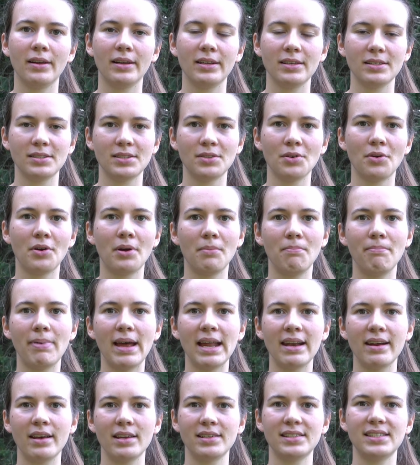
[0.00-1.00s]
so a
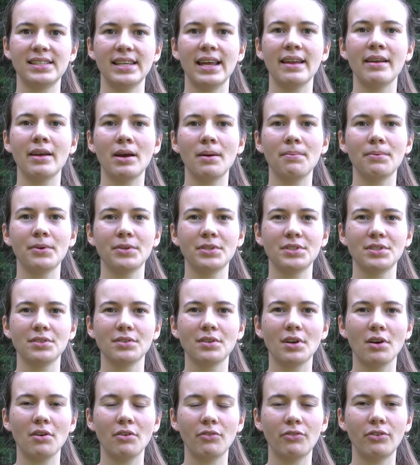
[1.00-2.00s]
better setup to
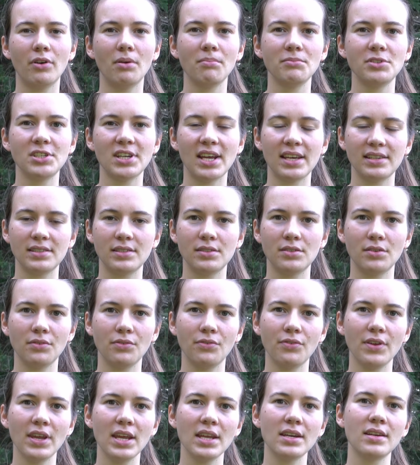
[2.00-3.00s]
go from chest to
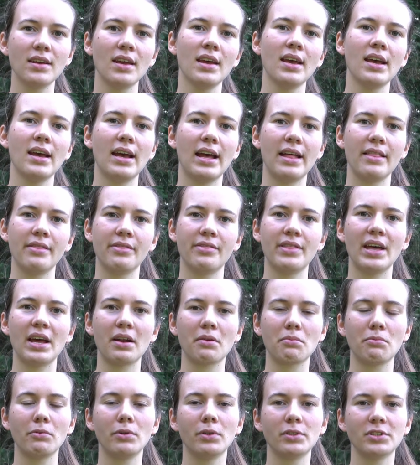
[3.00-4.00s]
feet, and
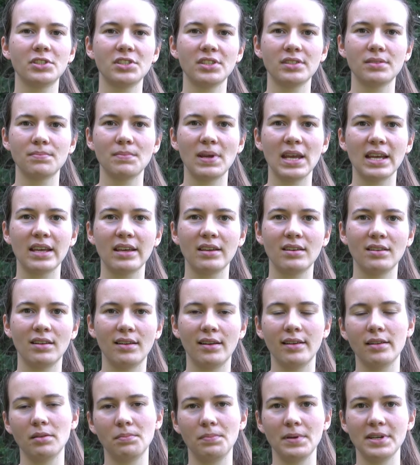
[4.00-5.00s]
that will just make it a
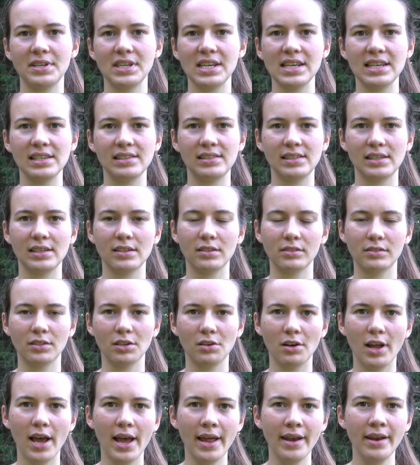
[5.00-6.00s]
little bit easier to
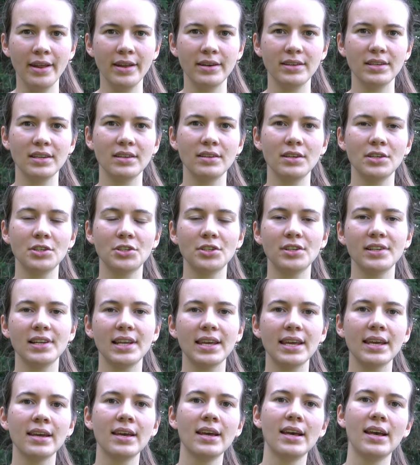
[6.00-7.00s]
learn it
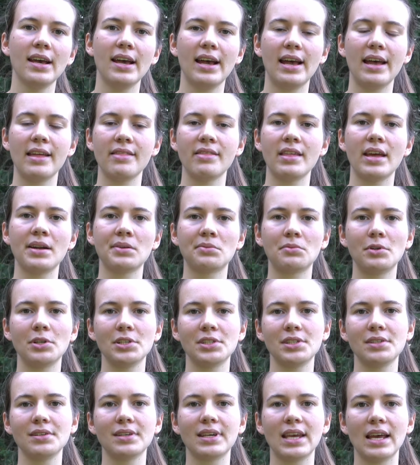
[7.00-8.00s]
initially, and then
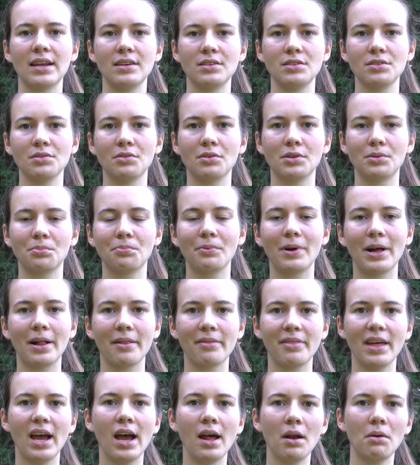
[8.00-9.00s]
once you can do it well
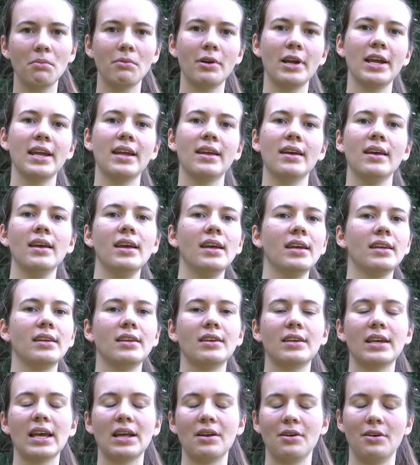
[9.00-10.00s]
that way,
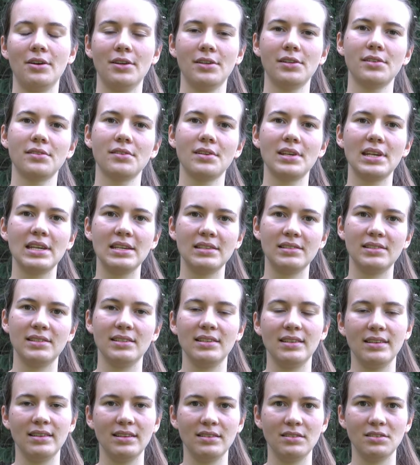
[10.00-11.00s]
you can also
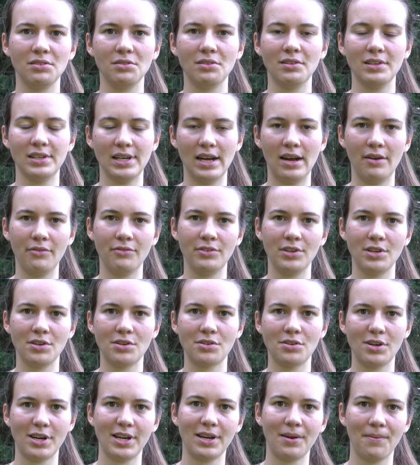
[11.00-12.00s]
easily do it after a
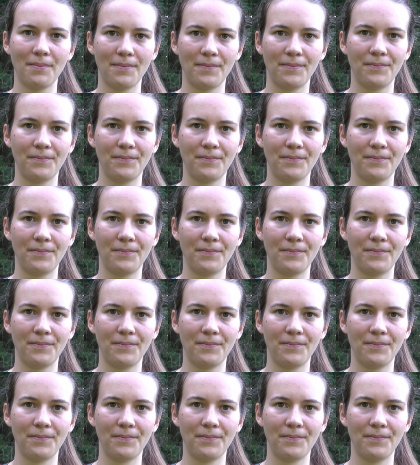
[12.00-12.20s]
trick.